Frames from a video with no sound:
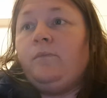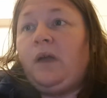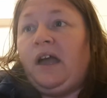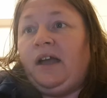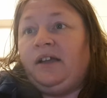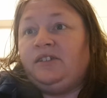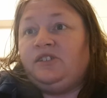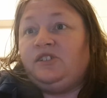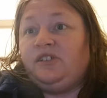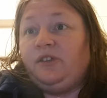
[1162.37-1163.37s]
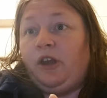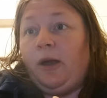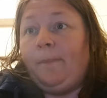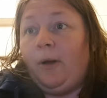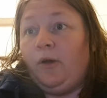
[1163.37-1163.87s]
And,
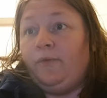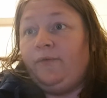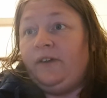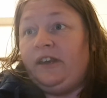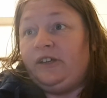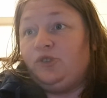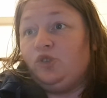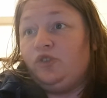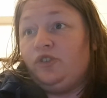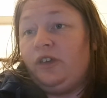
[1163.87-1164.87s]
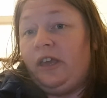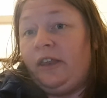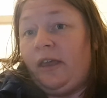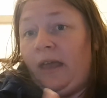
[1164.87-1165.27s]
both, and it took it,